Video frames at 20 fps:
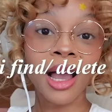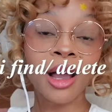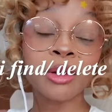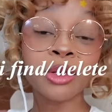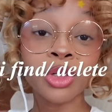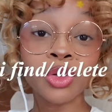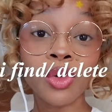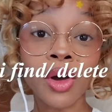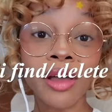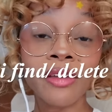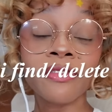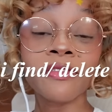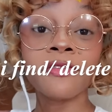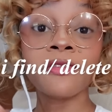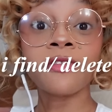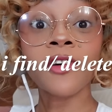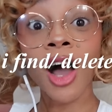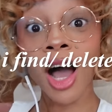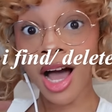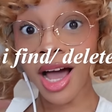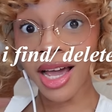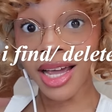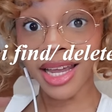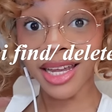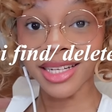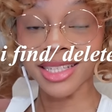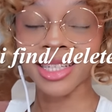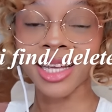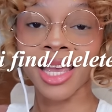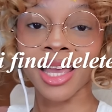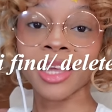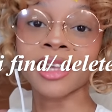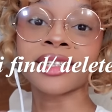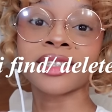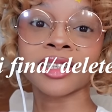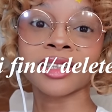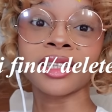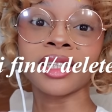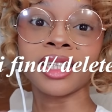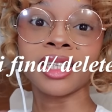How do I find and
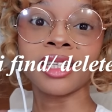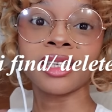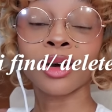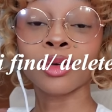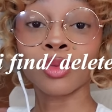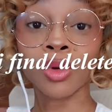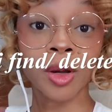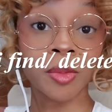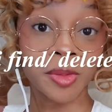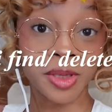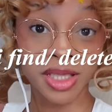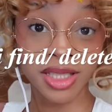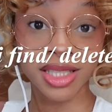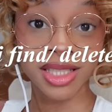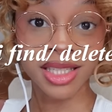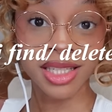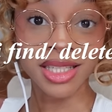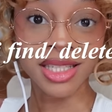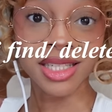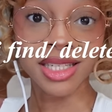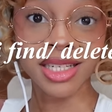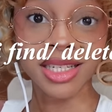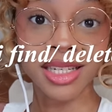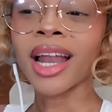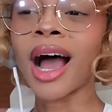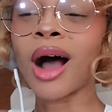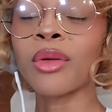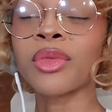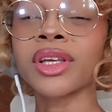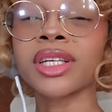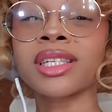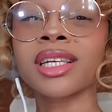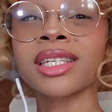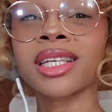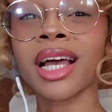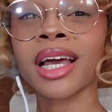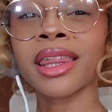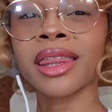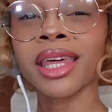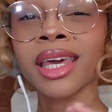delete corrupted CC? Now, this is,
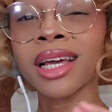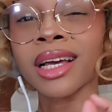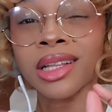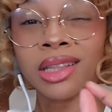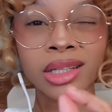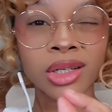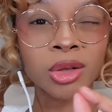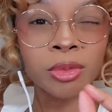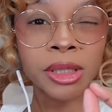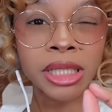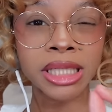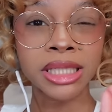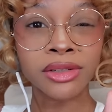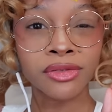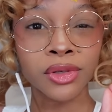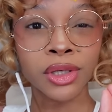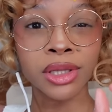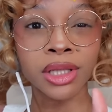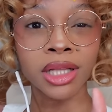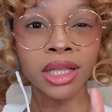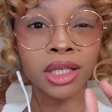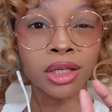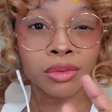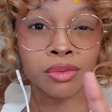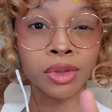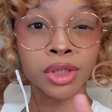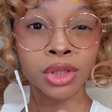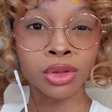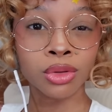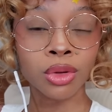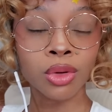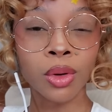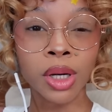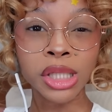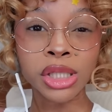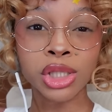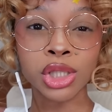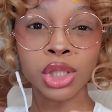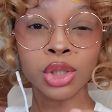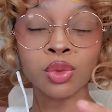I think, a little bit different than the original
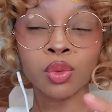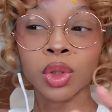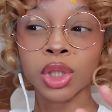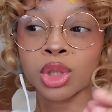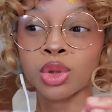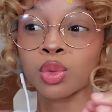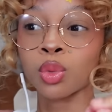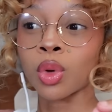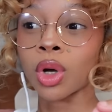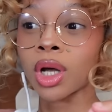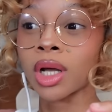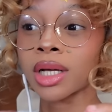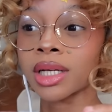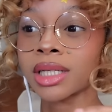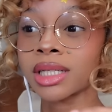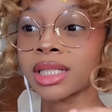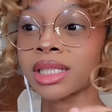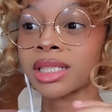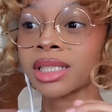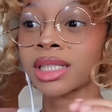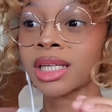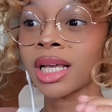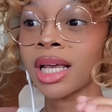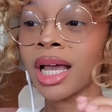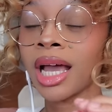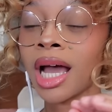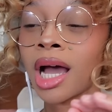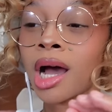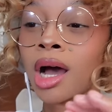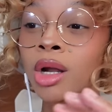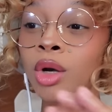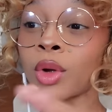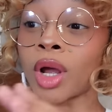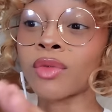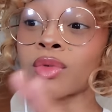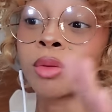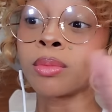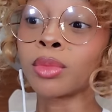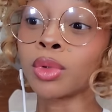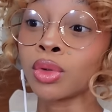question, which was, how do I
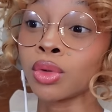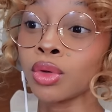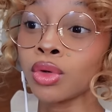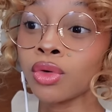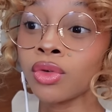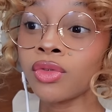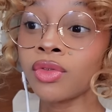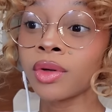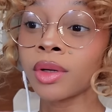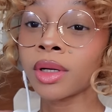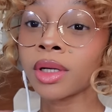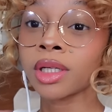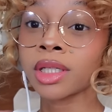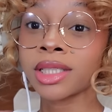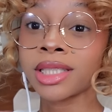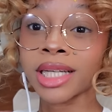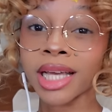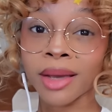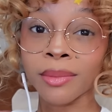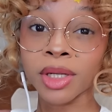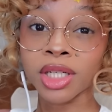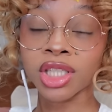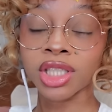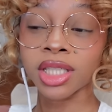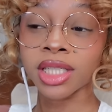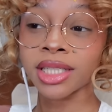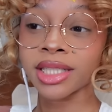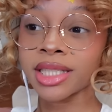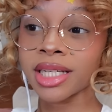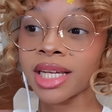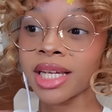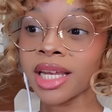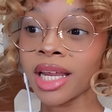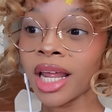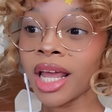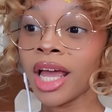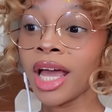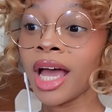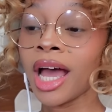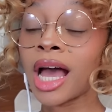remove damaged CC?
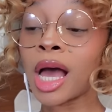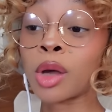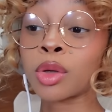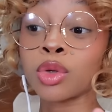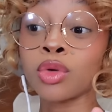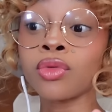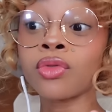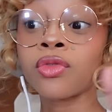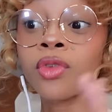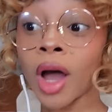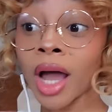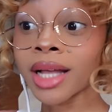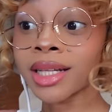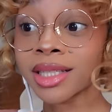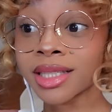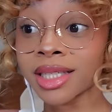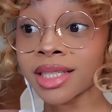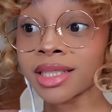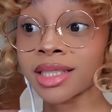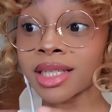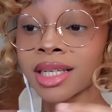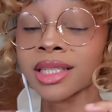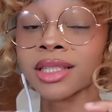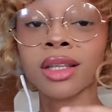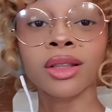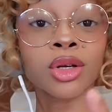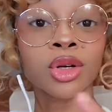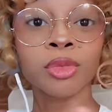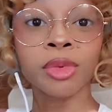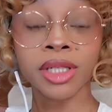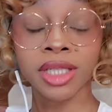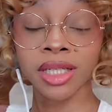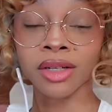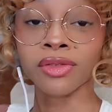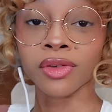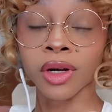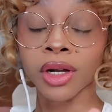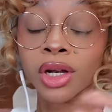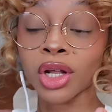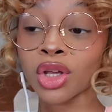How you find CC is a little bit
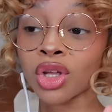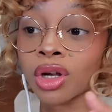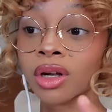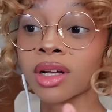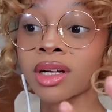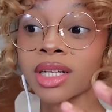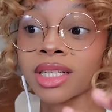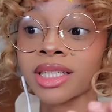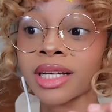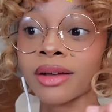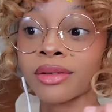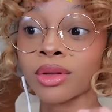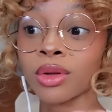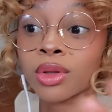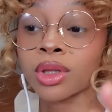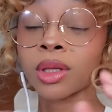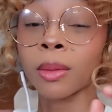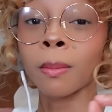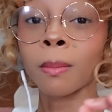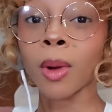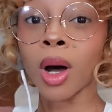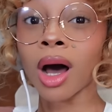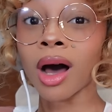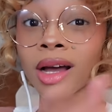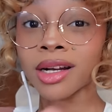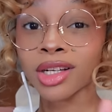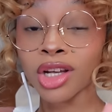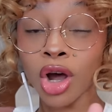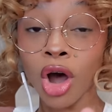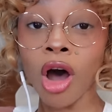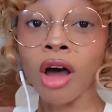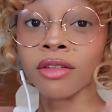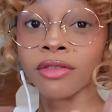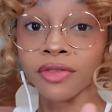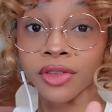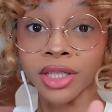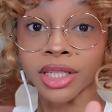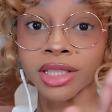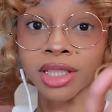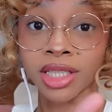different. You're gonna download the mod
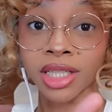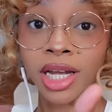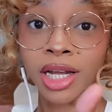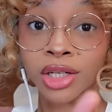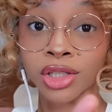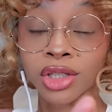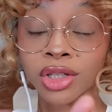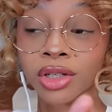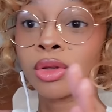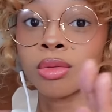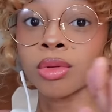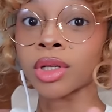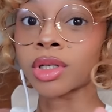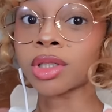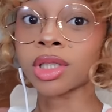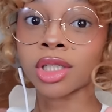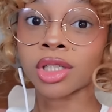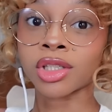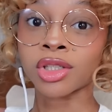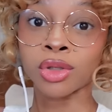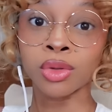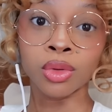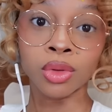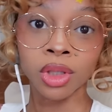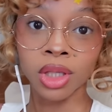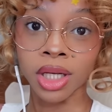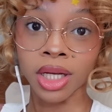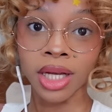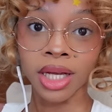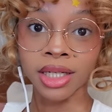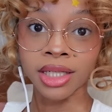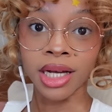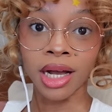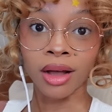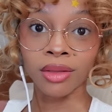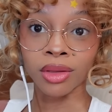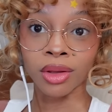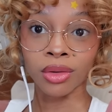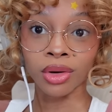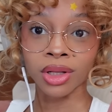conflict detector. You literally just Google it and
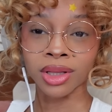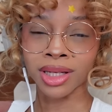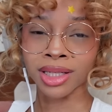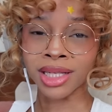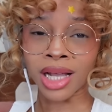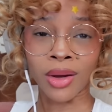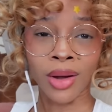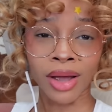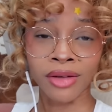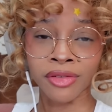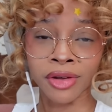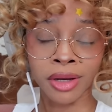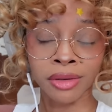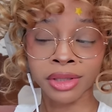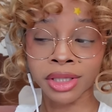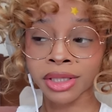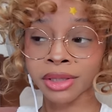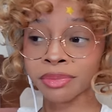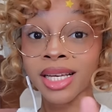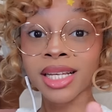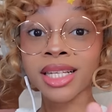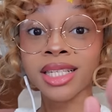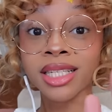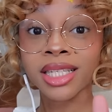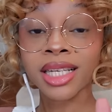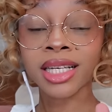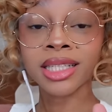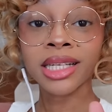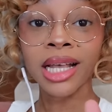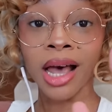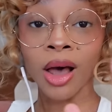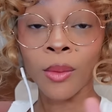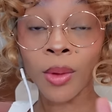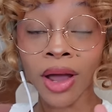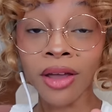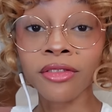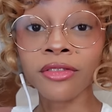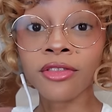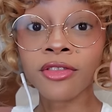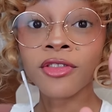download it. That's how I found it. This is how
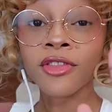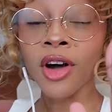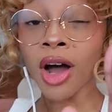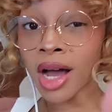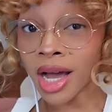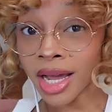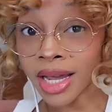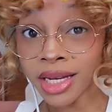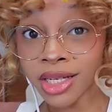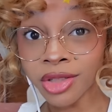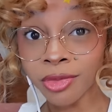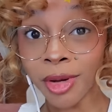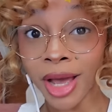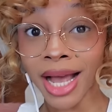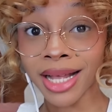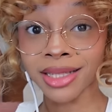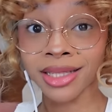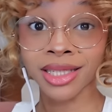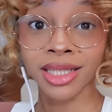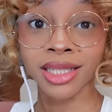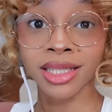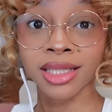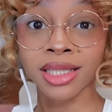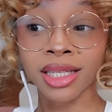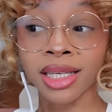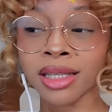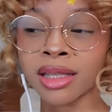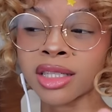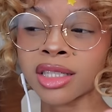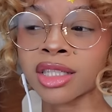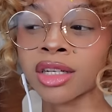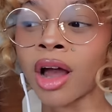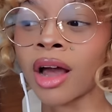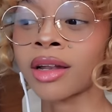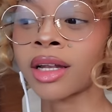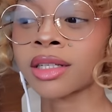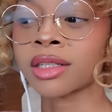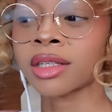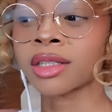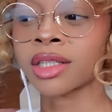I find bad CC that's
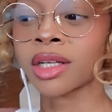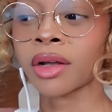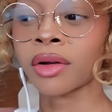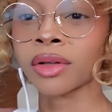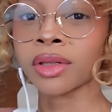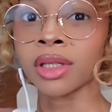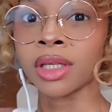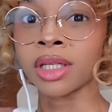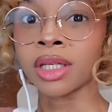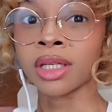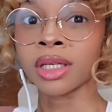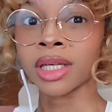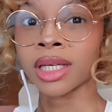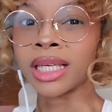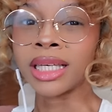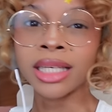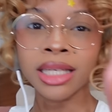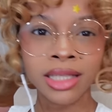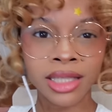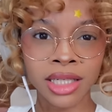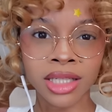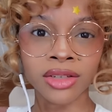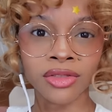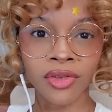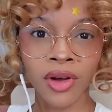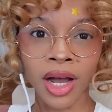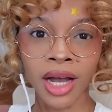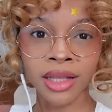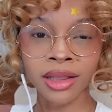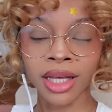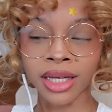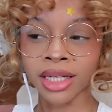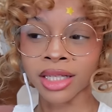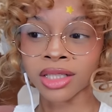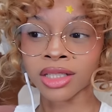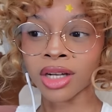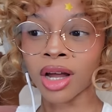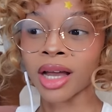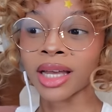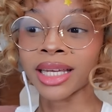not necessarily easy to find, like
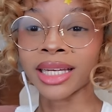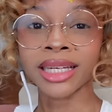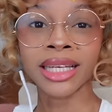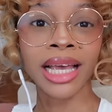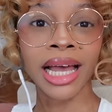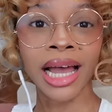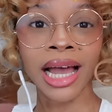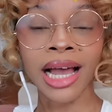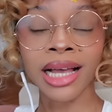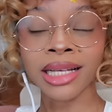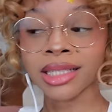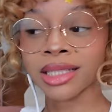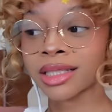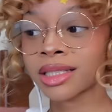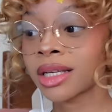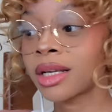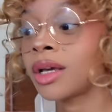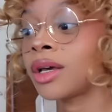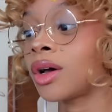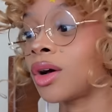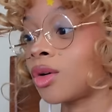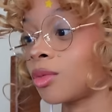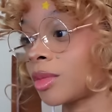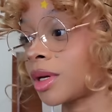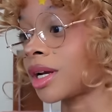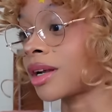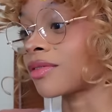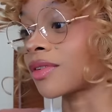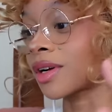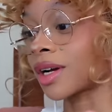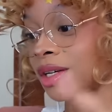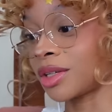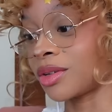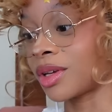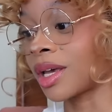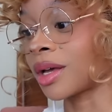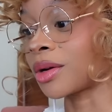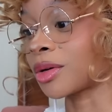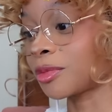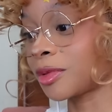it's not in CAS. Oh, and I forgot you
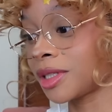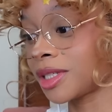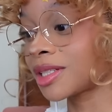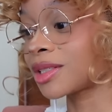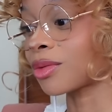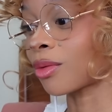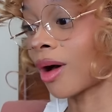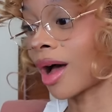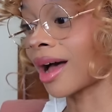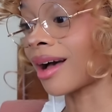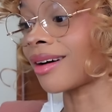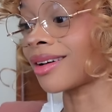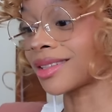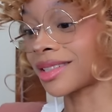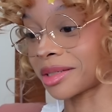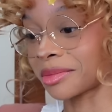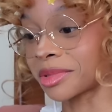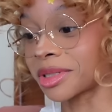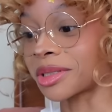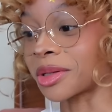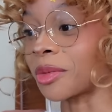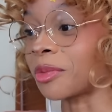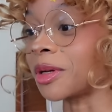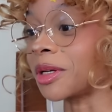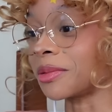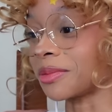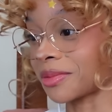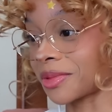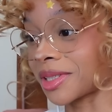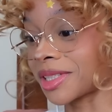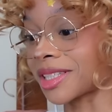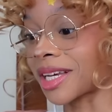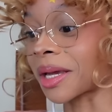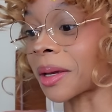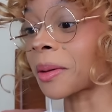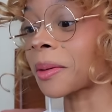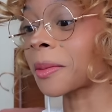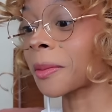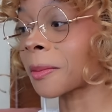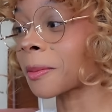can't open this while Sims is open. One
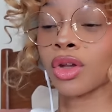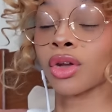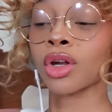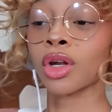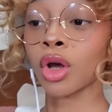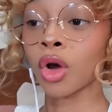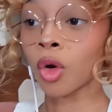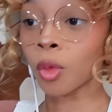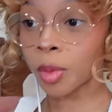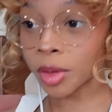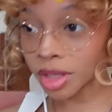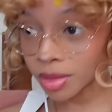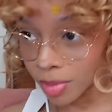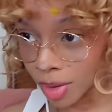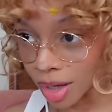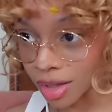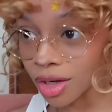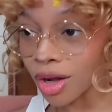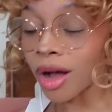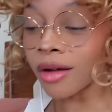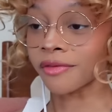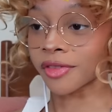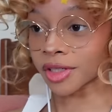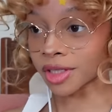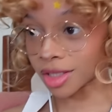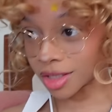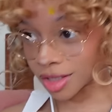second. You're gonna open the mod conflict